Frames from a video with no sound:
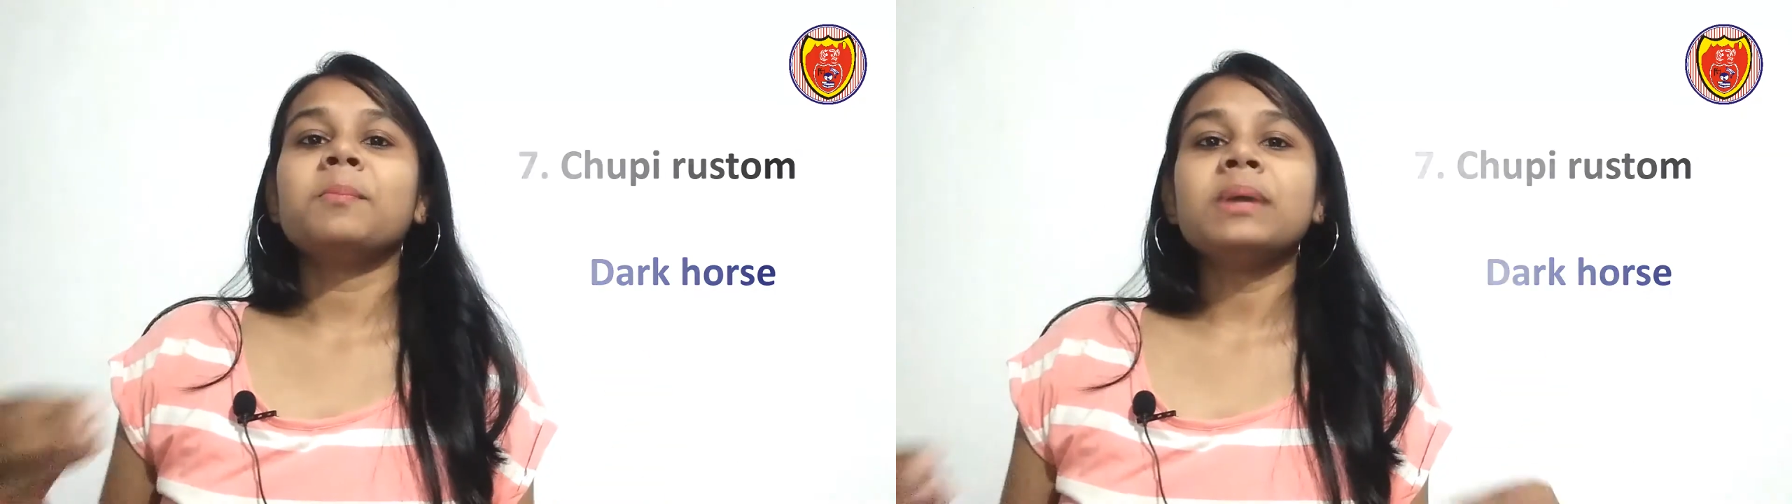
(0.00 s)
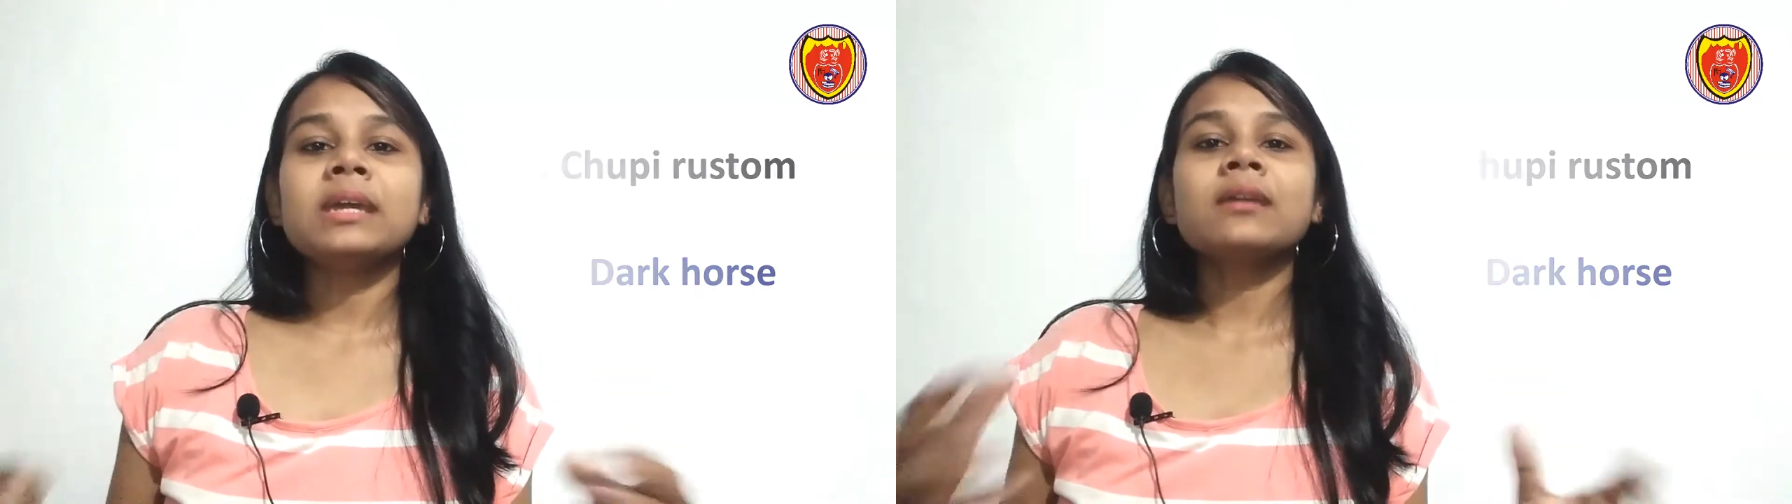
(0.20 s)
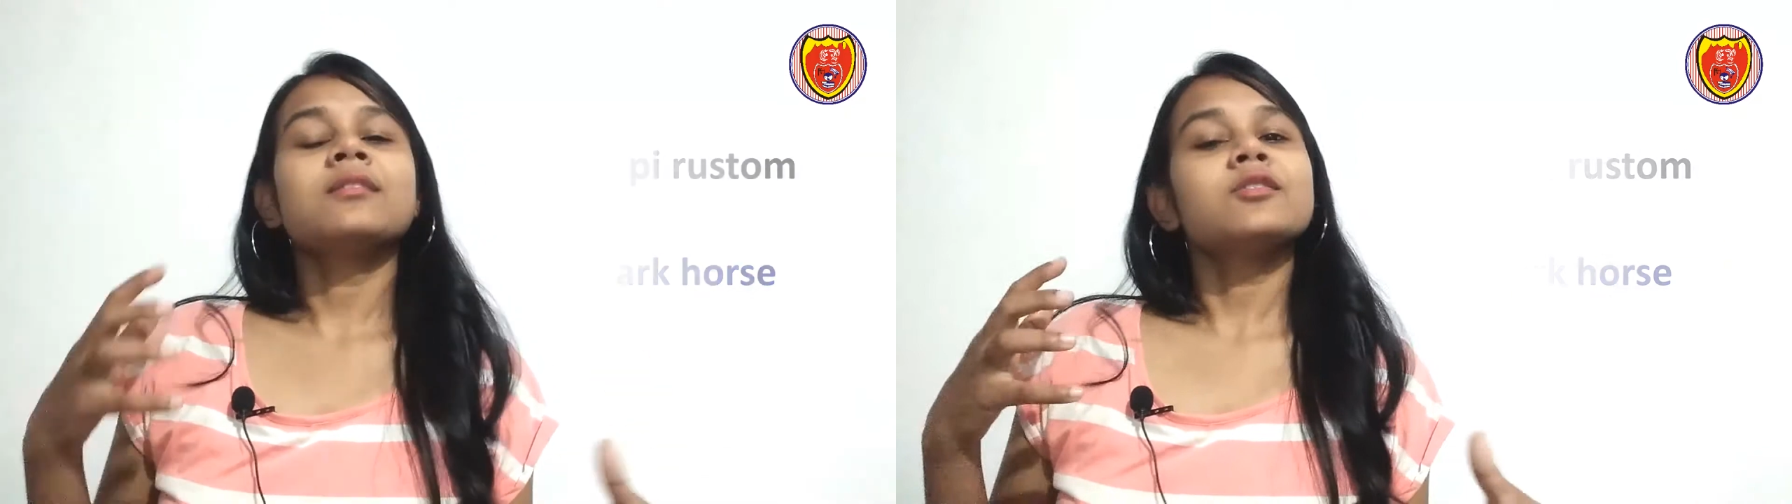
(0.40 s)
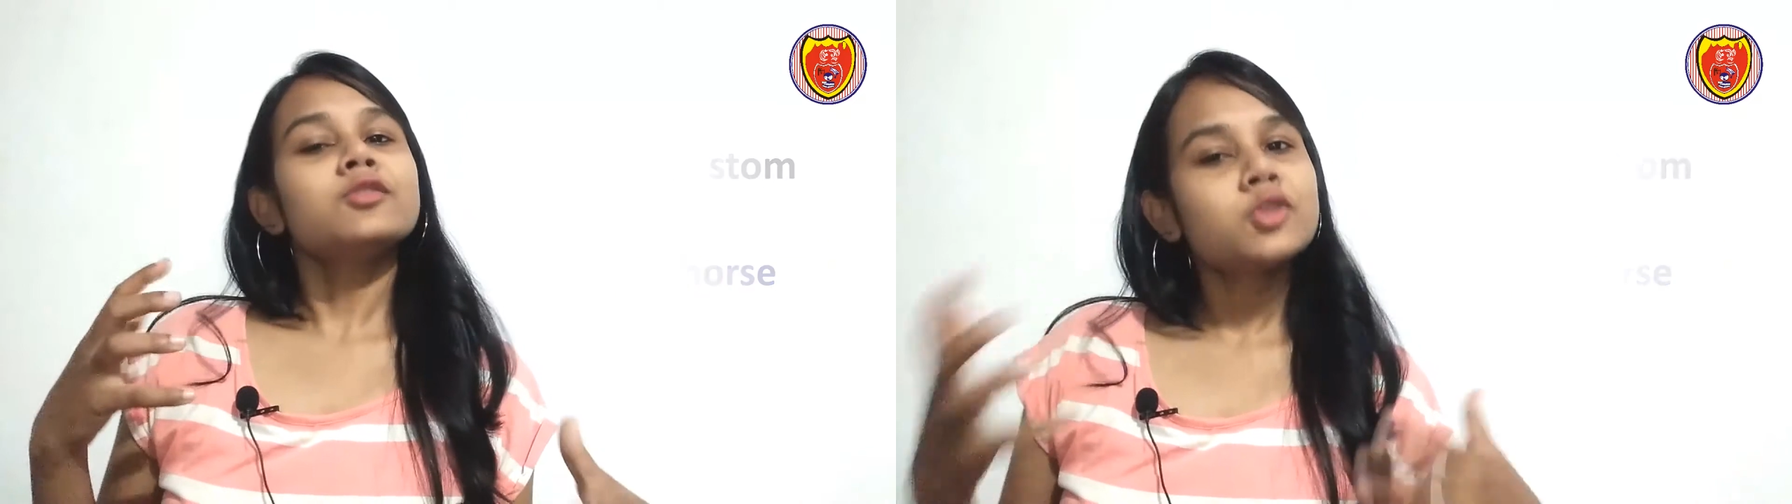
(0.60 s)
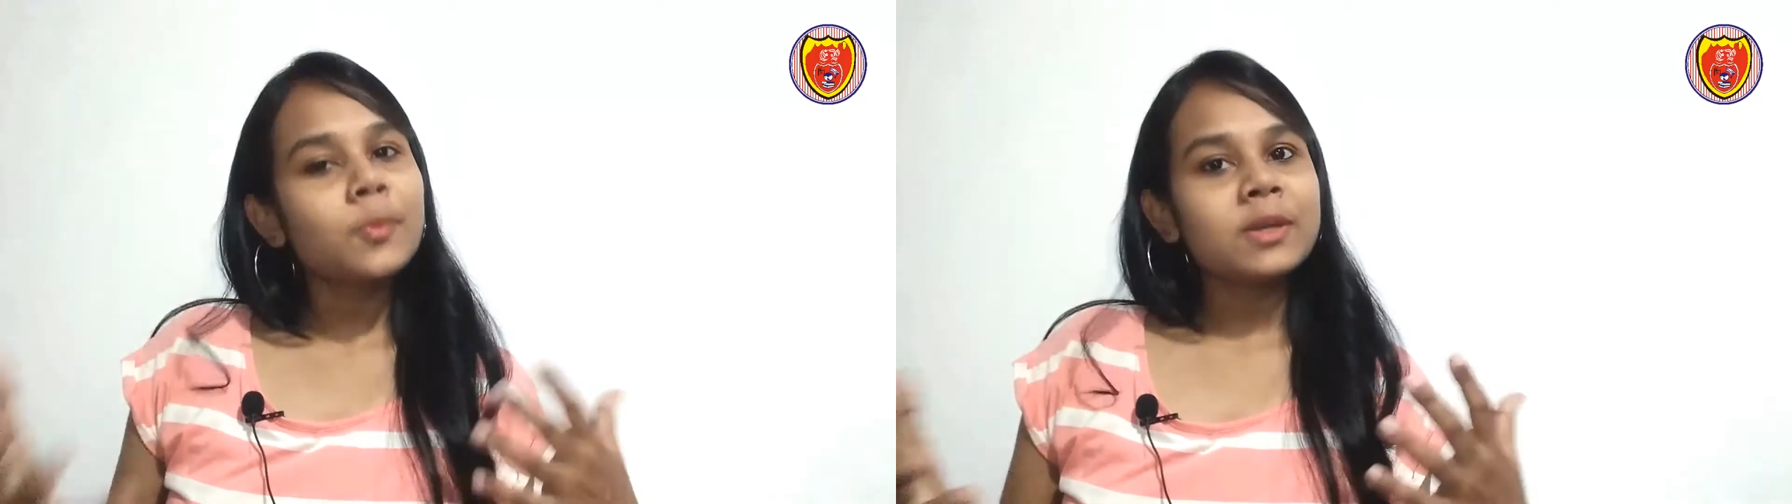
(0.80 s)
being
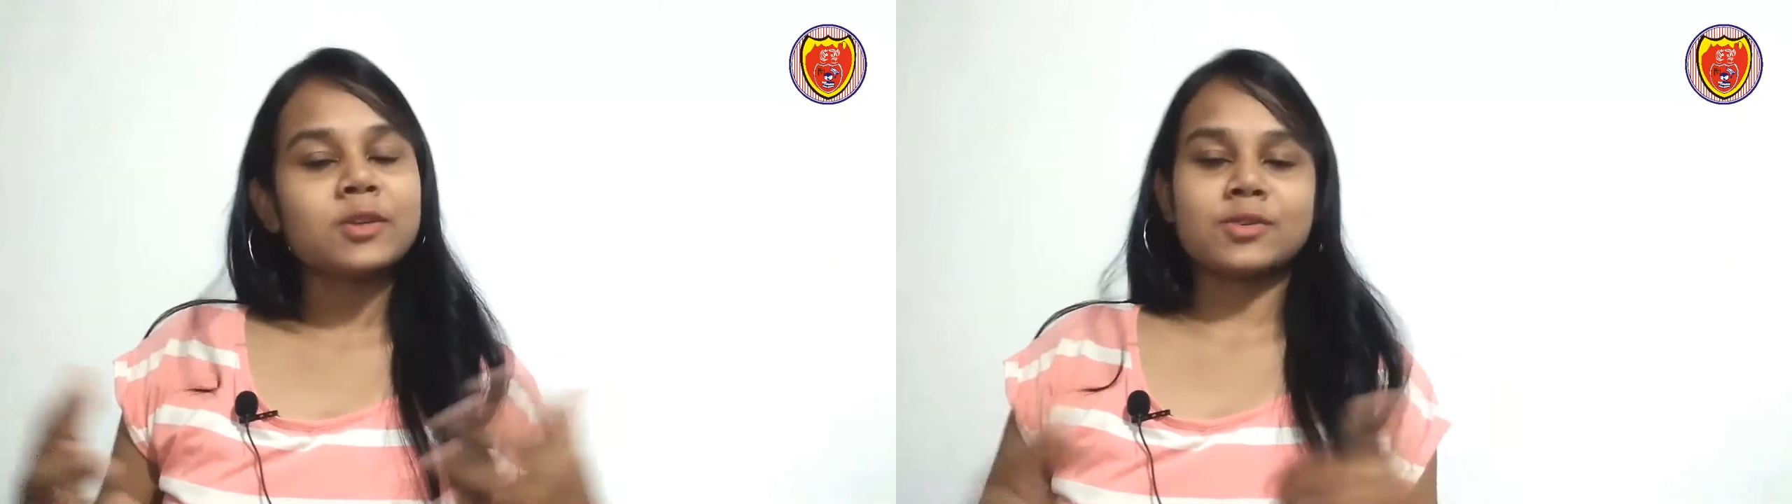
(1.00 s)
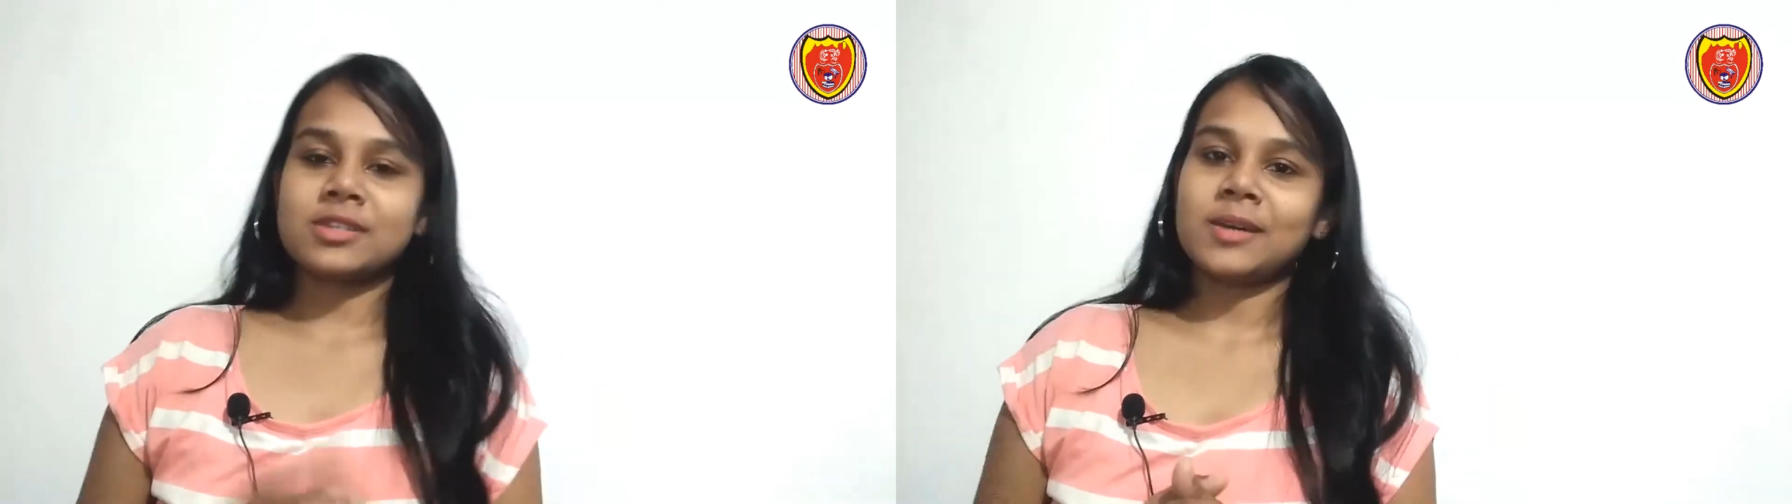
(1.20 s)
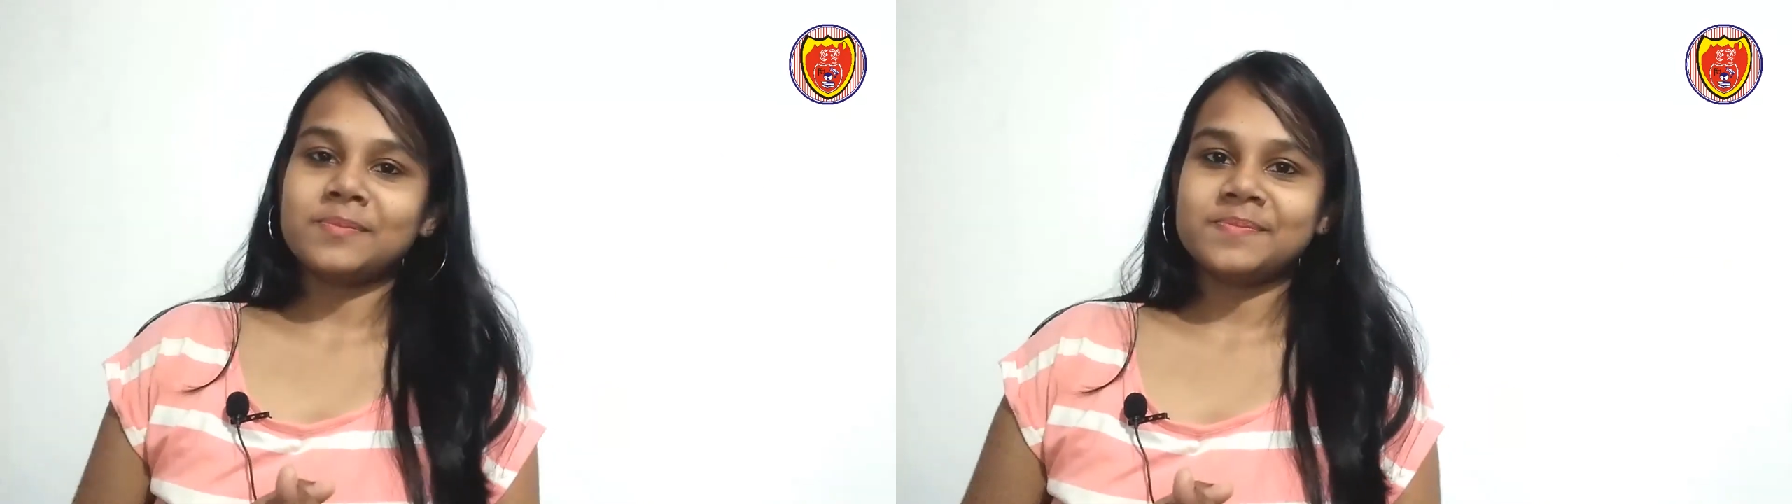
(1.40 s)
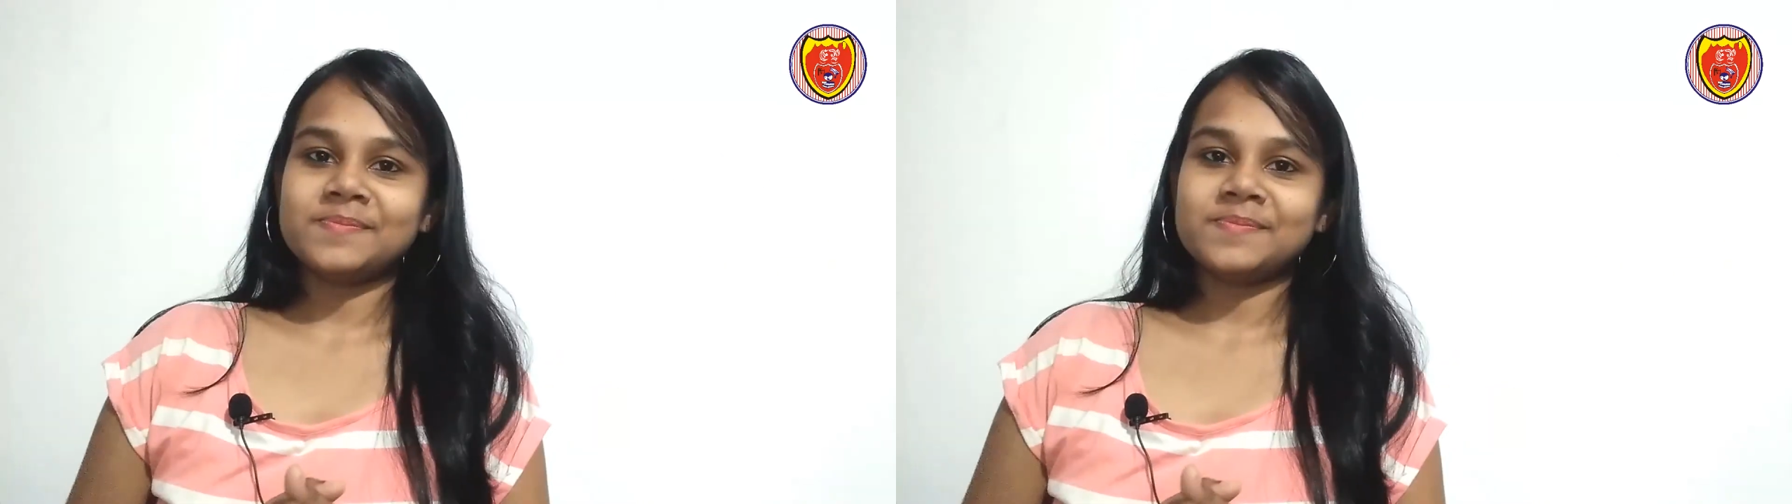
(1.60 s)
chupi rustam.